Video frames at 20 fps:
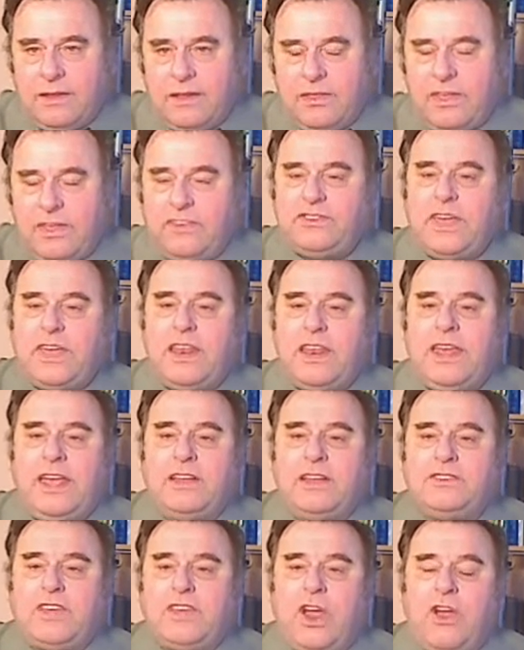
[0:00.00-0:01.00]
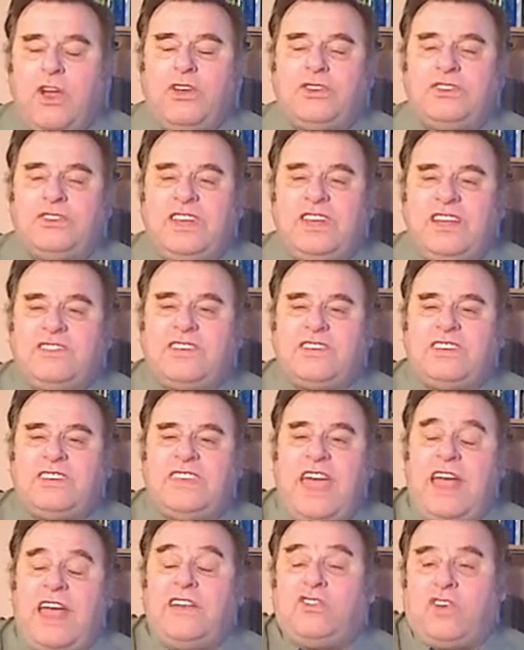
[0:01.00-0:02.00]
they said he had turned his
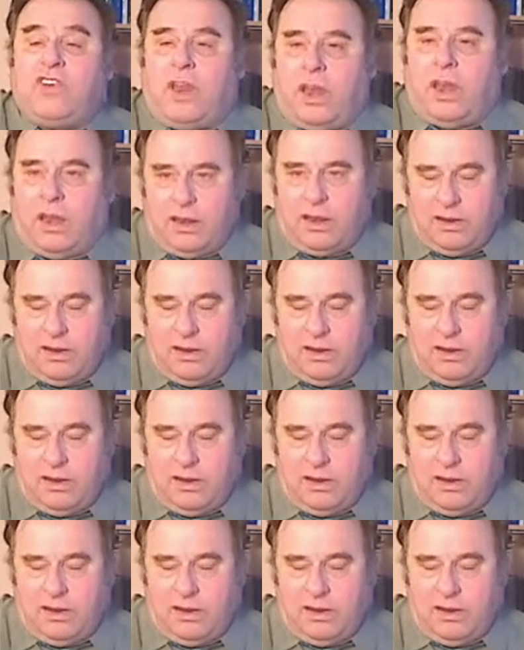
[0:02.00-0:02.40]
attention